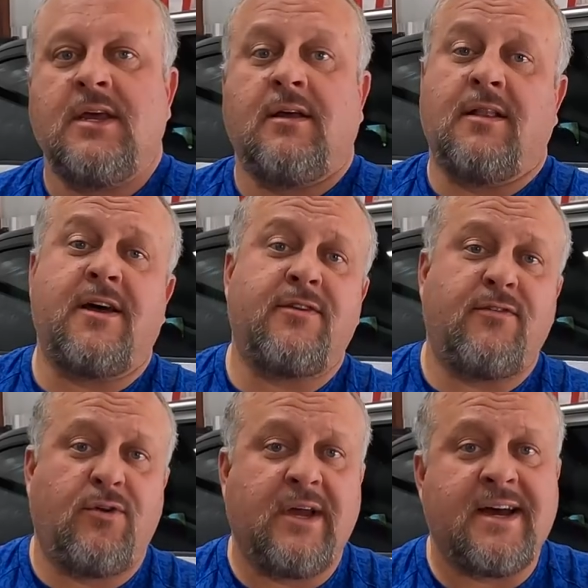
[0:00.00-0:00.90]
A lot of
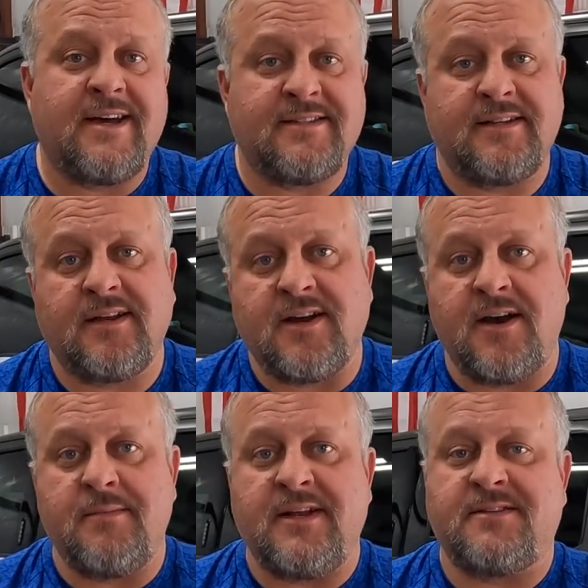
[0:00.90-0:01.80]
you guys in the
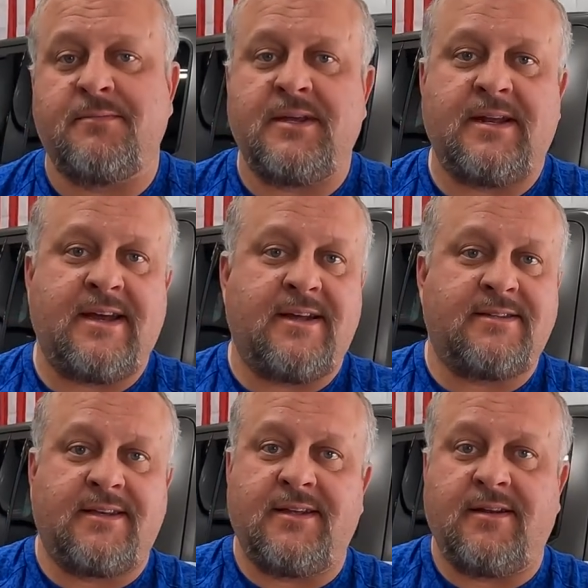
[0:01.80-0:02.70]
comments have been
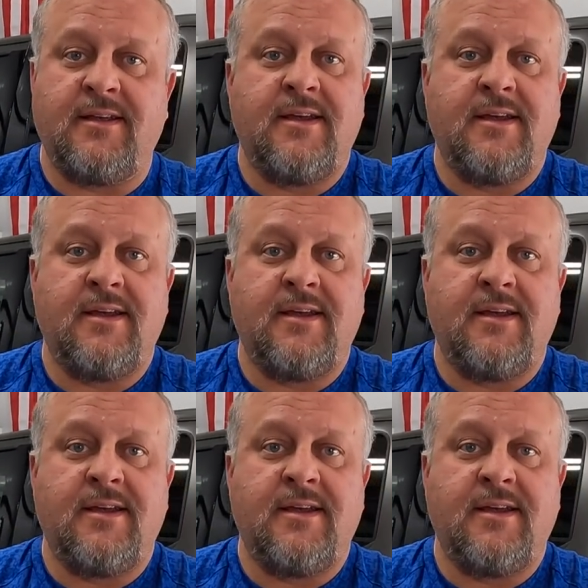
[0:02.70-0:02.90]
asking,